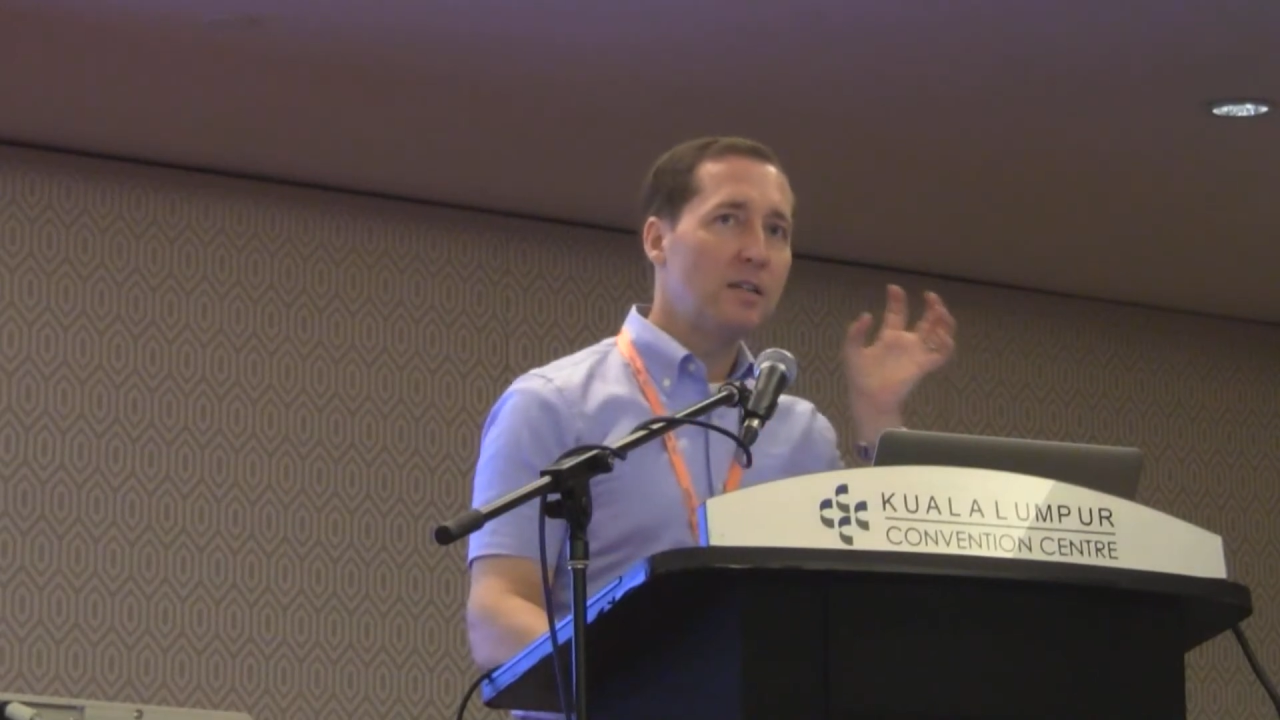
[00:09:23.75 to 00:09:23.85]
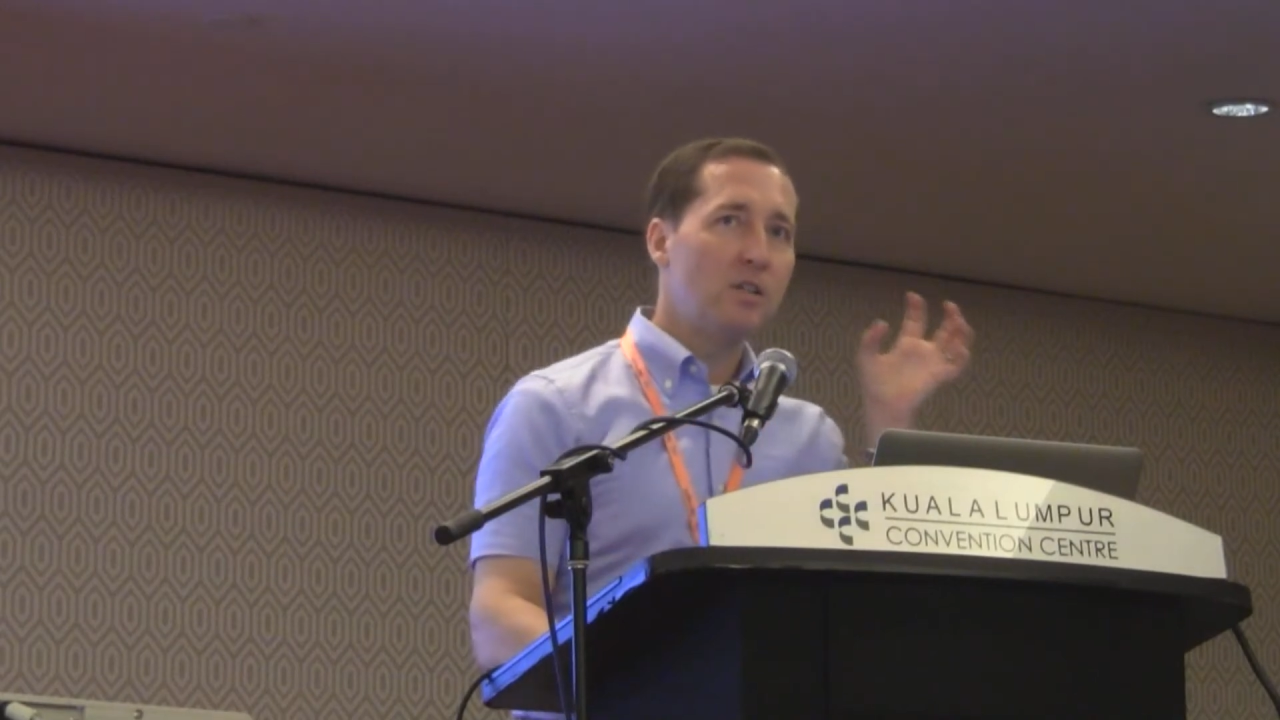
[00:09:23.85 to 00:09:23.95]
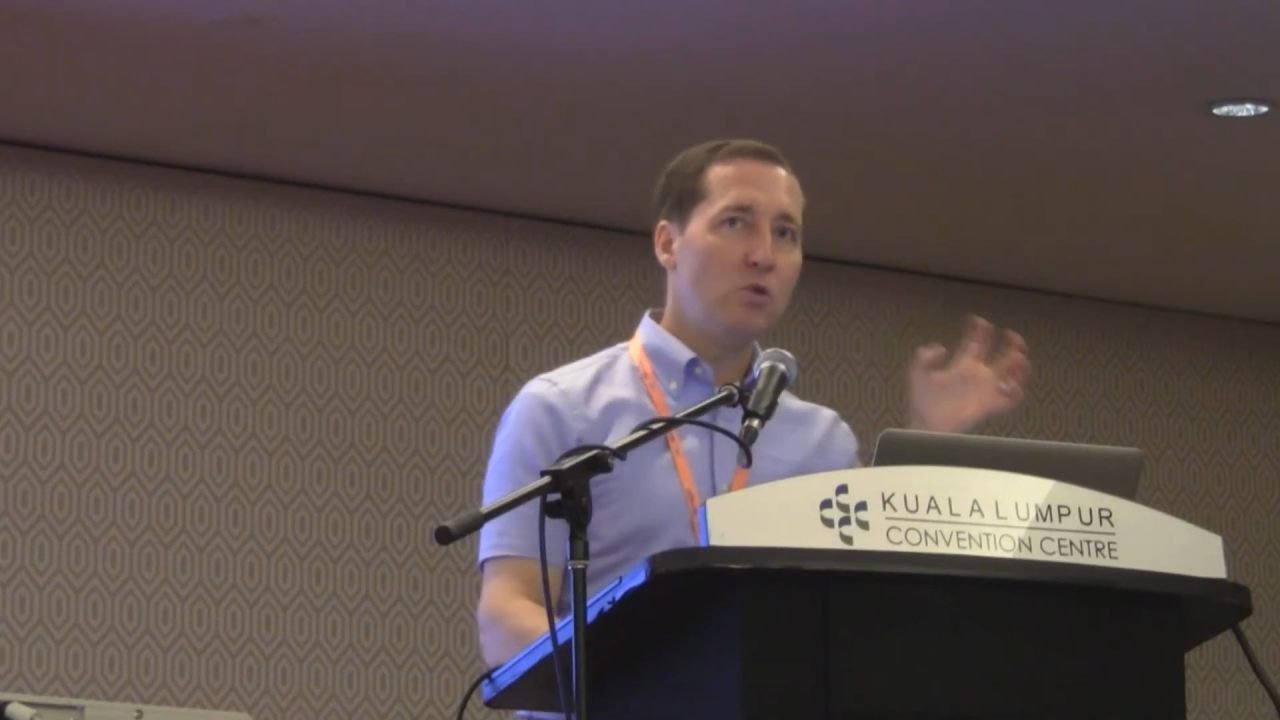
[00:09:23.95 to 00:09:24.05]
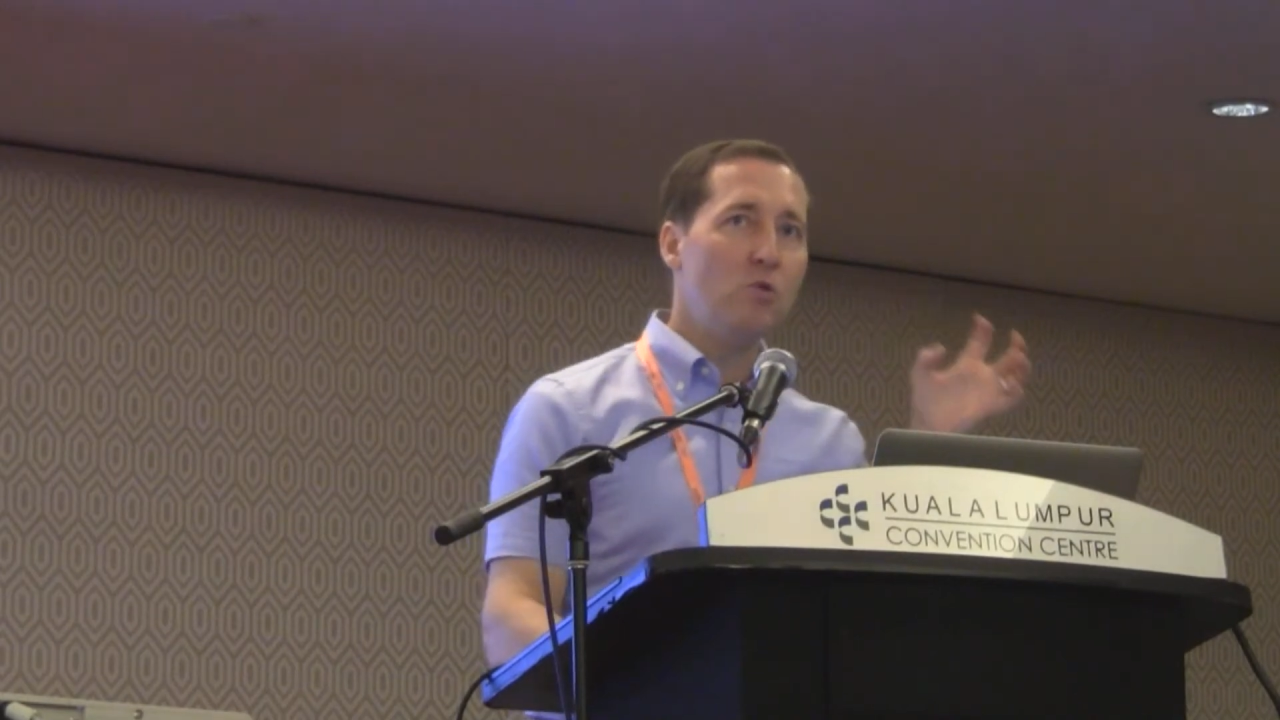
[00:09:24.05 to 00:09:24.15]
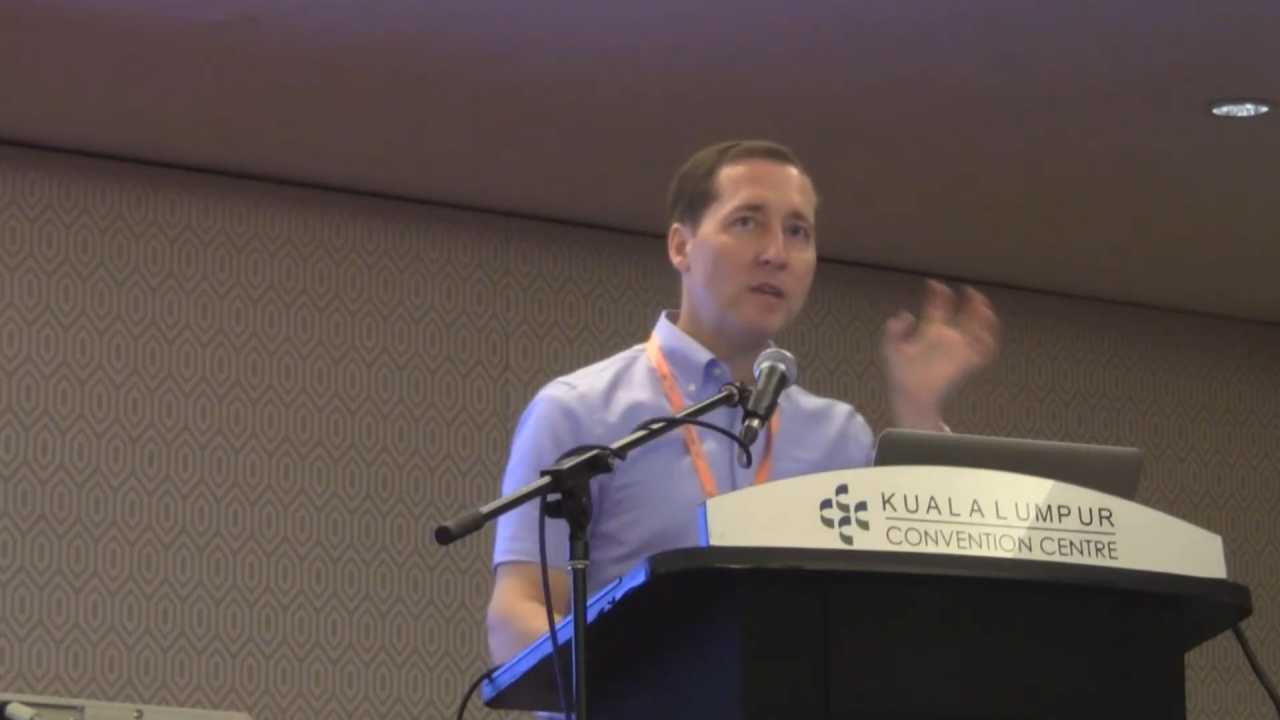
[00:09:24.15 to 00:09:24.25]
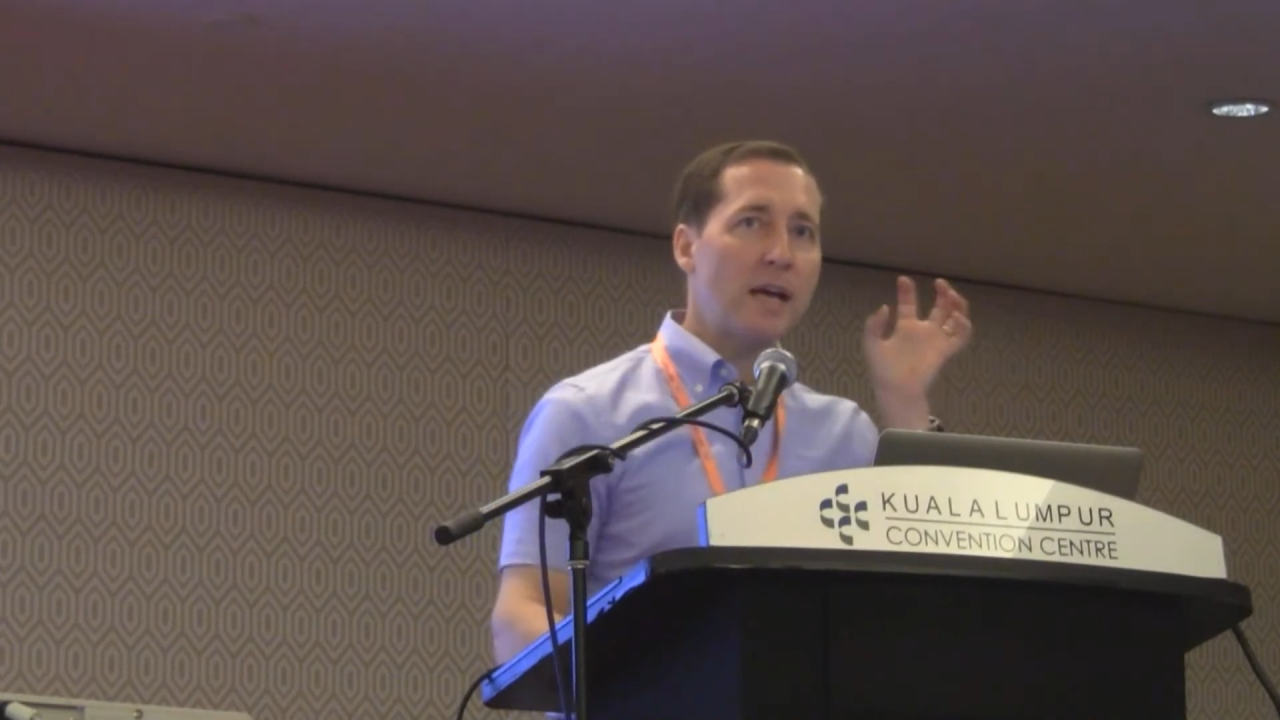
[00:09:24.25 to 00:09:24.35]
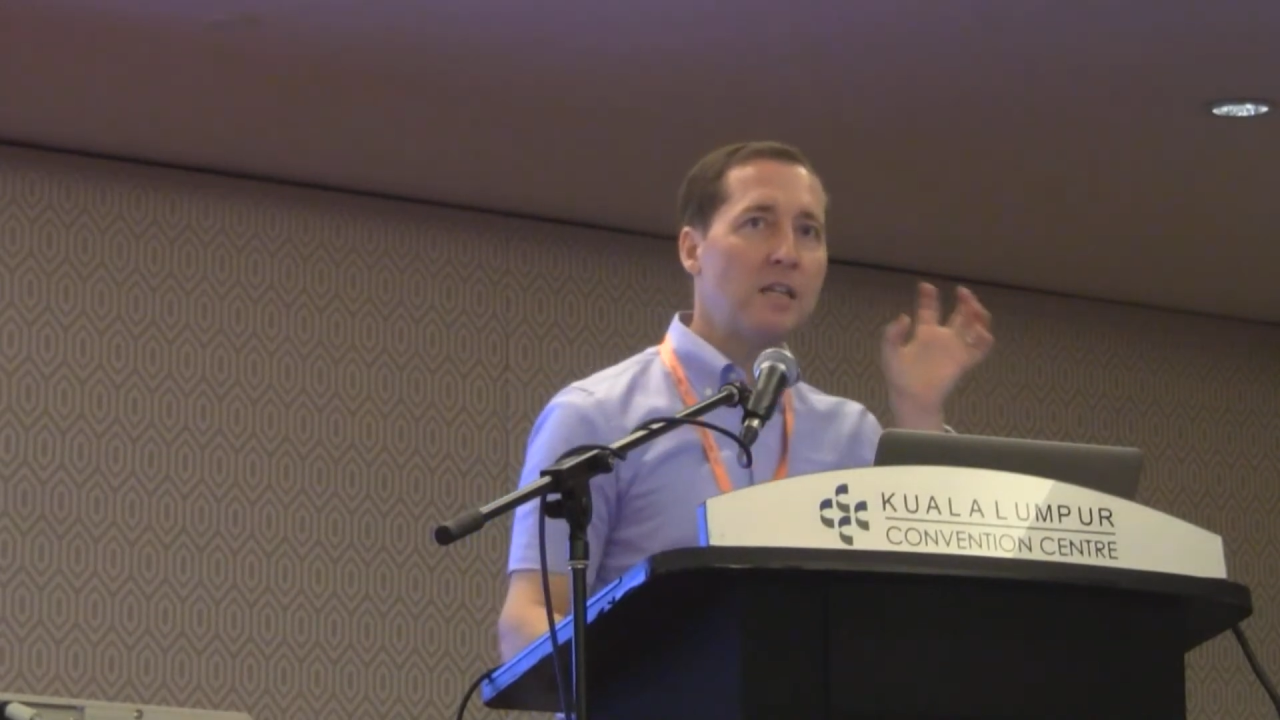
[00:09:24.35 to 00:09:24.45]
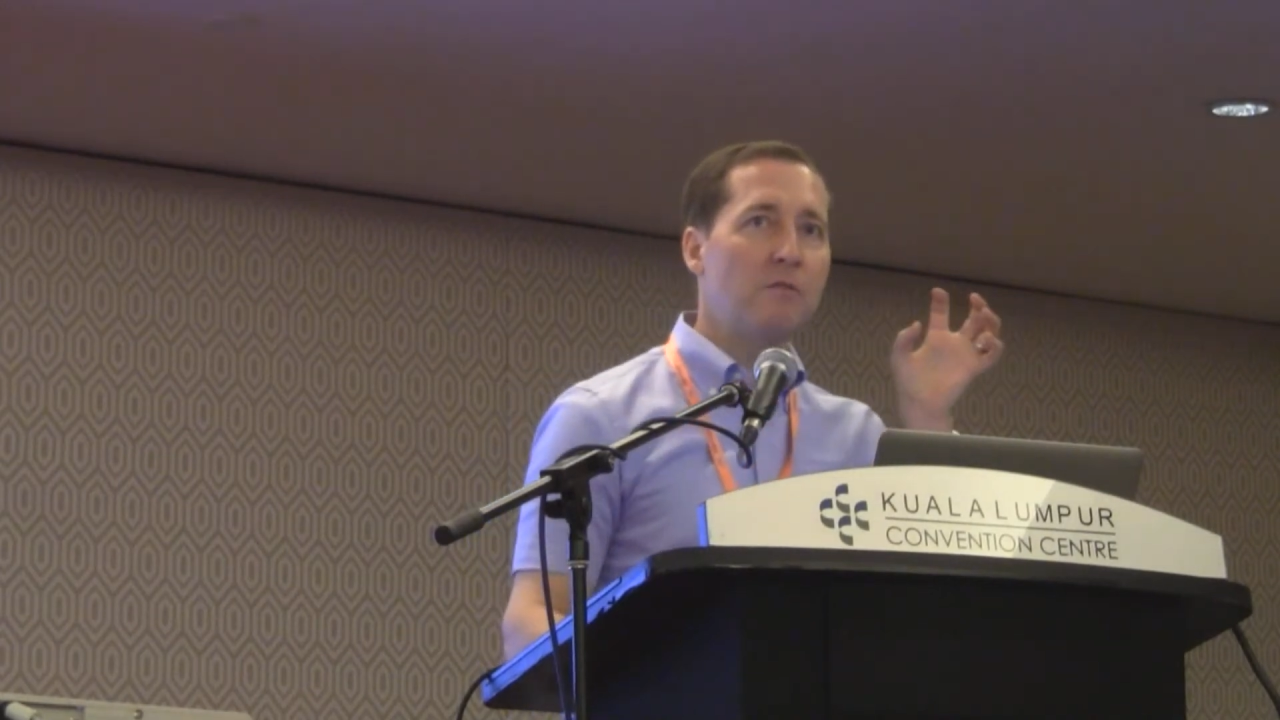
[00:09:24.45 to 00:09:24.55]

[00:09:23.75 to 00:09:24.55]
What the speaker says: use a